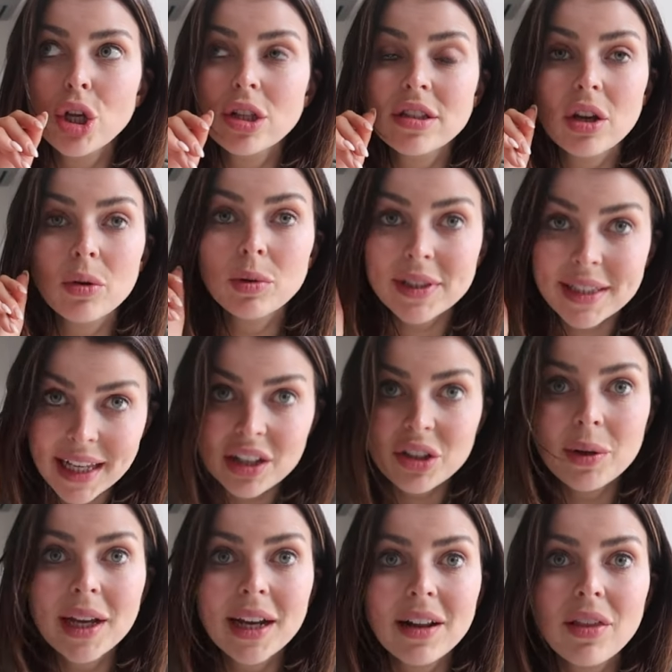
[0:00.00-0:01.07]
so we'll scan
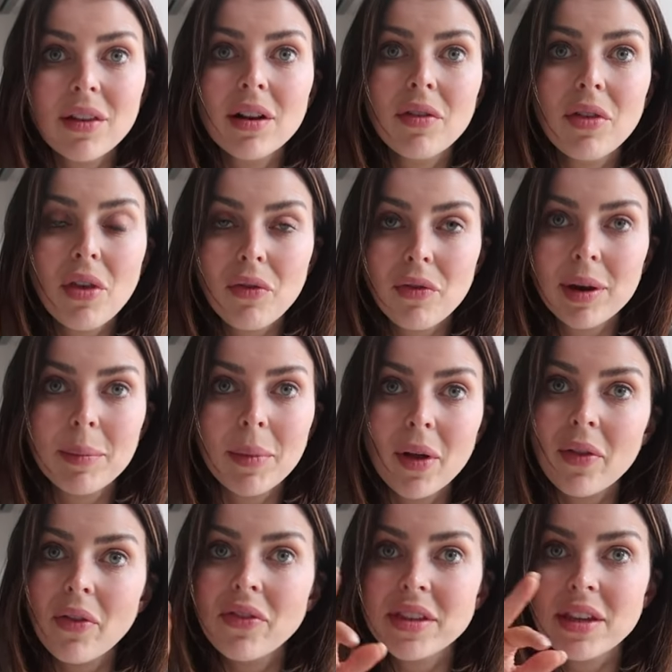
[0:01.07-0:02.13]
you again in another 3
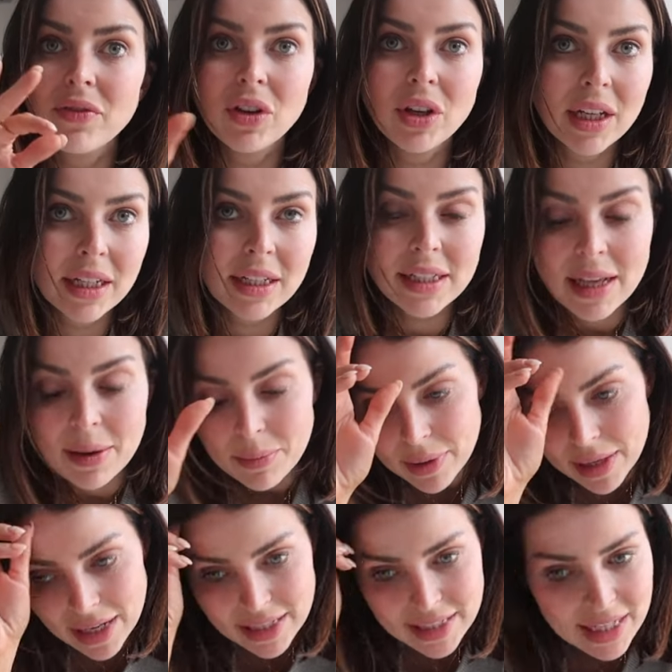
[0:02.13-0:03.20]
months. If you need us
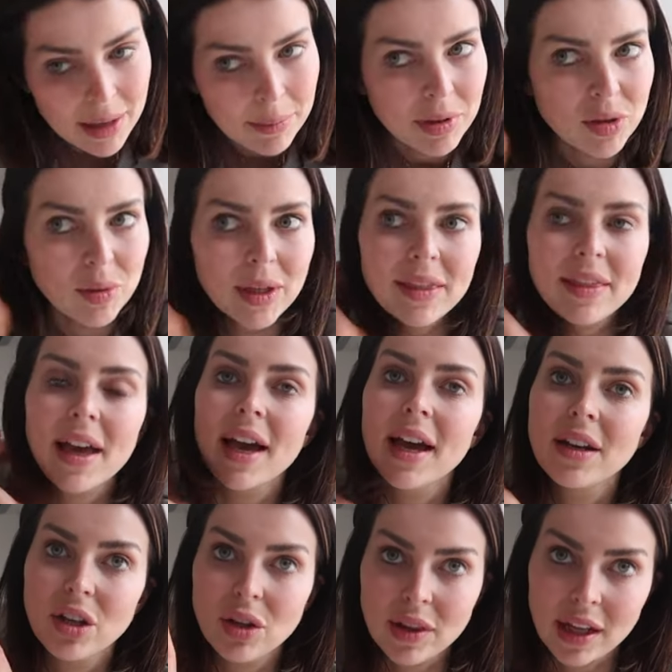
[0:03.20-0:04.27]
any time between
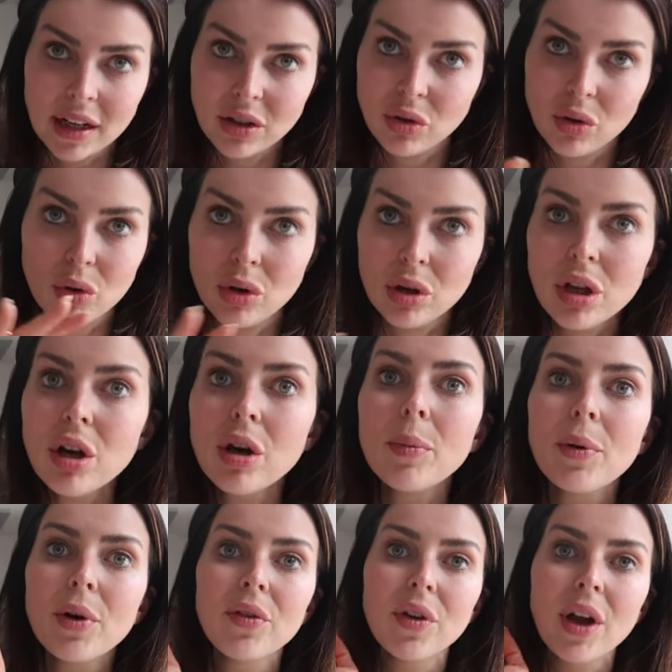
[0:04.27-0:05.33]
then call
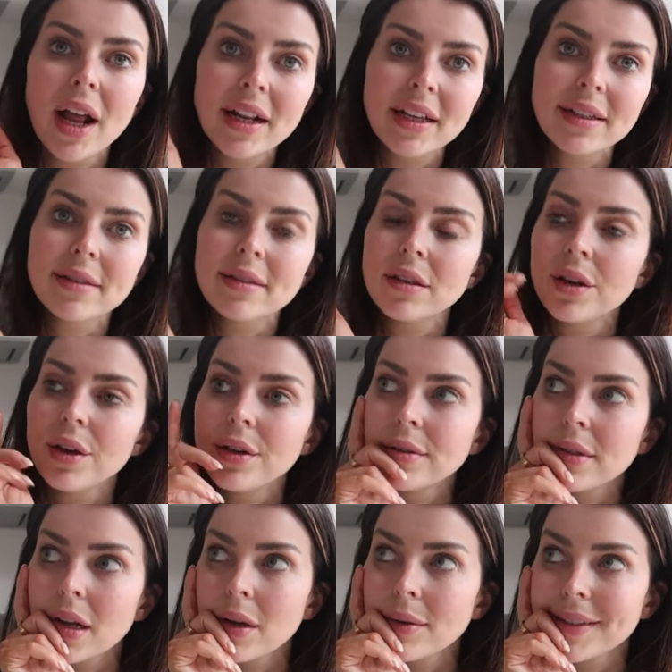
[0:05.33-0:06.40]
up over any
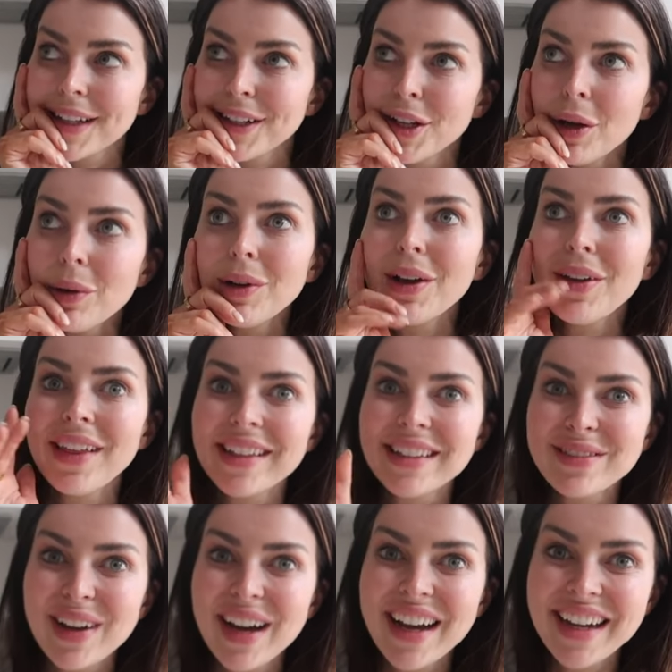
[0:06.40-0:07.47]
concerns. And I was like, no, that's
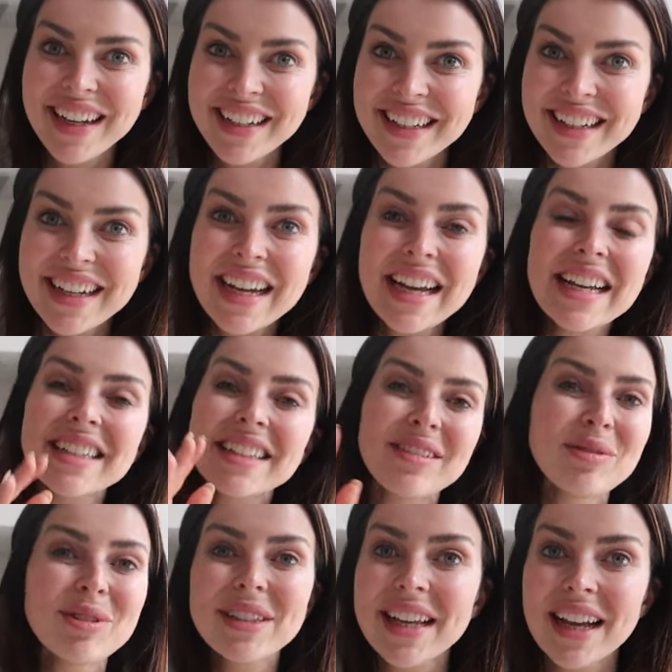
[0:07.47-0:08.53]
fine. He said,
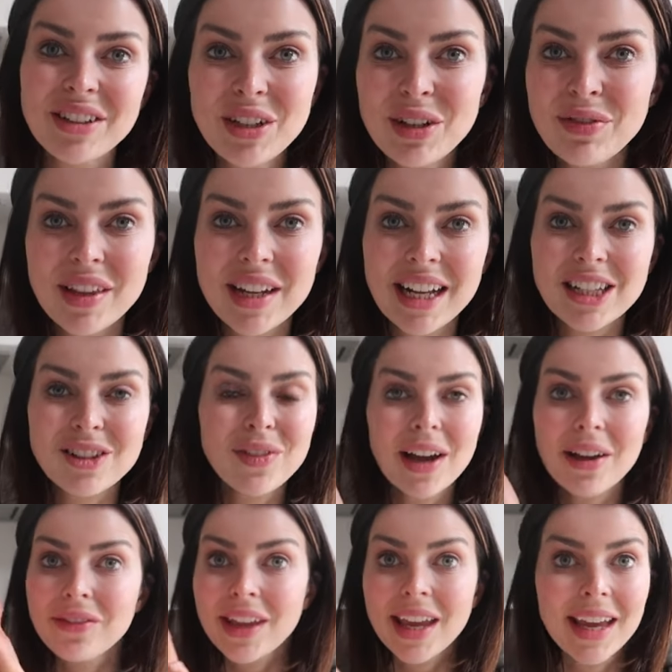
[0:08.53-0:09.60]
we'll scan you for the next
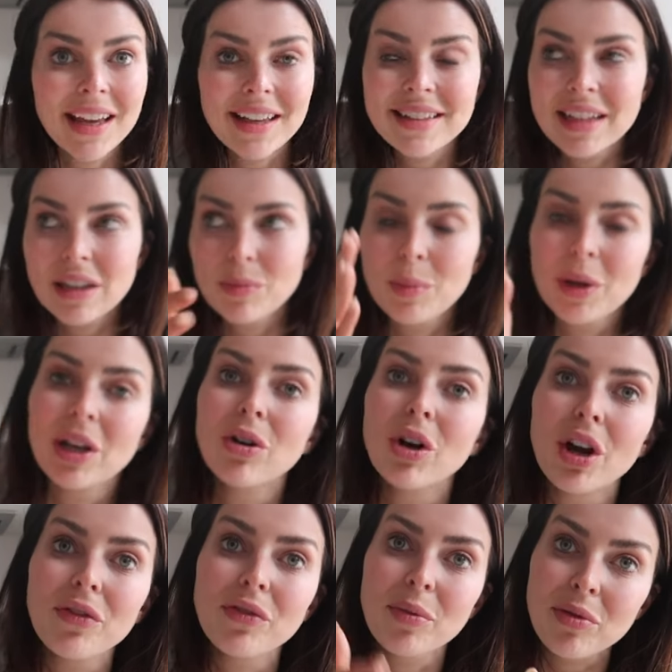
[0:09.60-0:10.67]
5 years. It'll
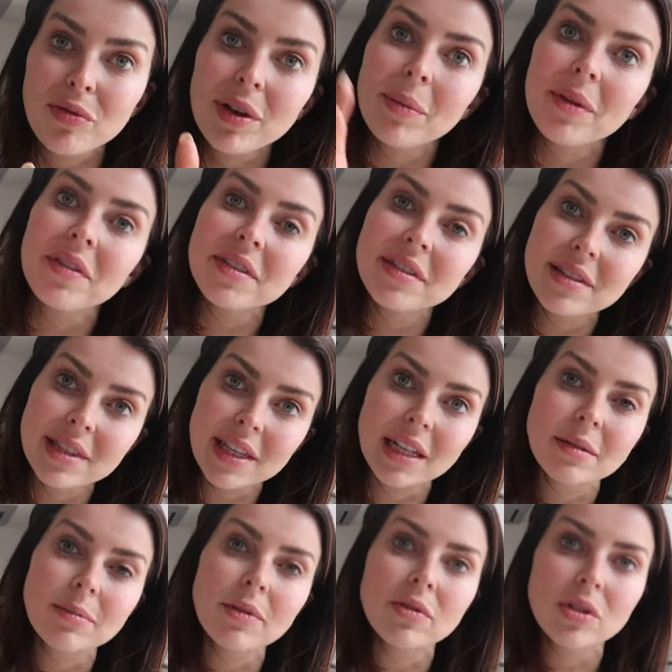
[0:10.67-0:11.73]
go from 3 months to
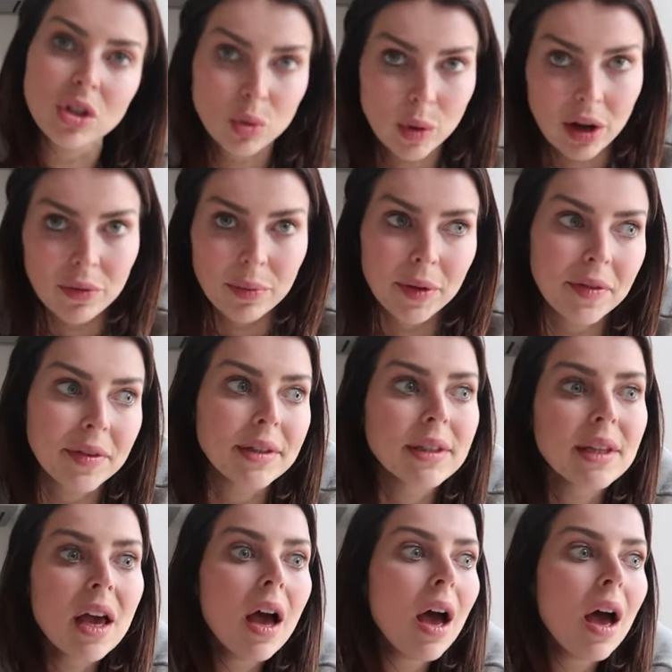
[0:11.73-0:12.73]
6 months to 12 months.